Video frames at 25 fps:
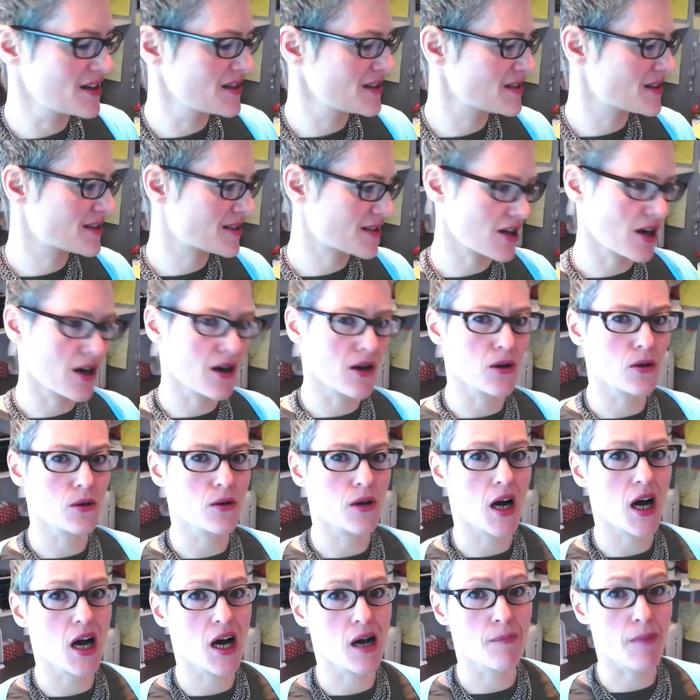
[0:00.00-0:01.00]
So
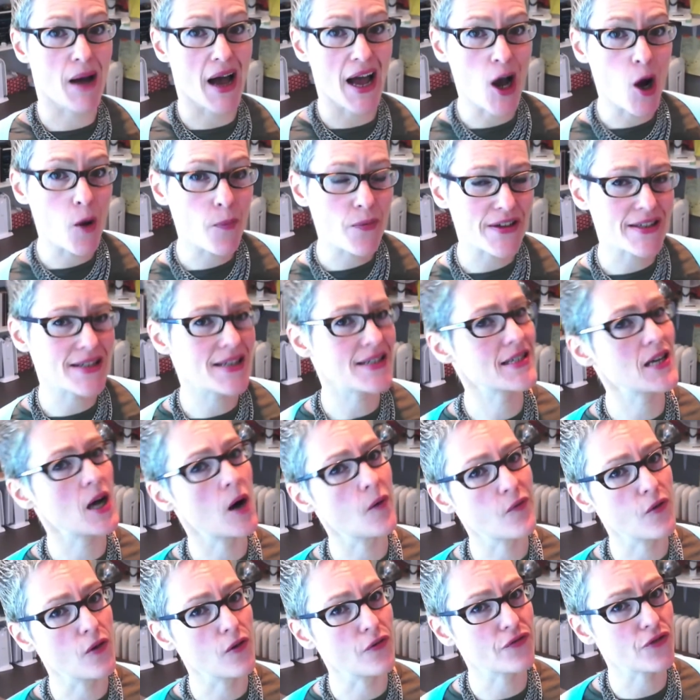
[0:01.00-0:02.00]
I hope this is
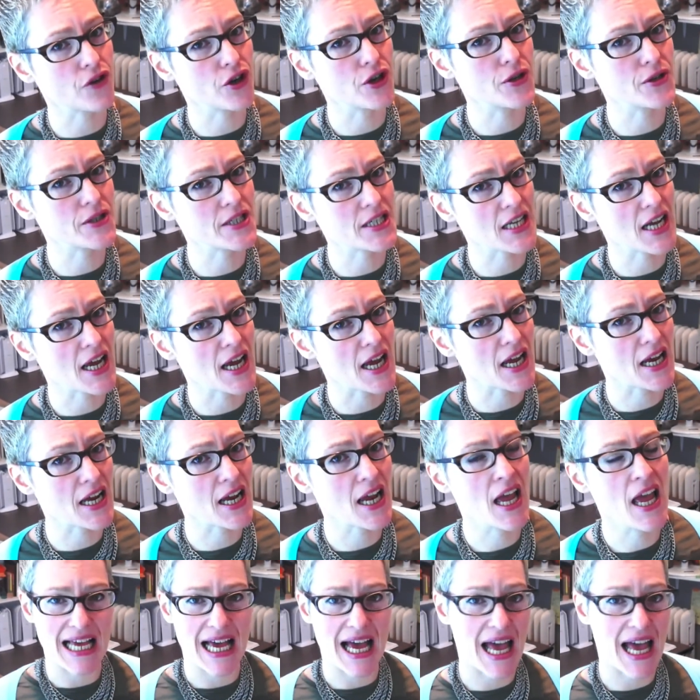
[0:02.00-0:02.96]
helpful for you today.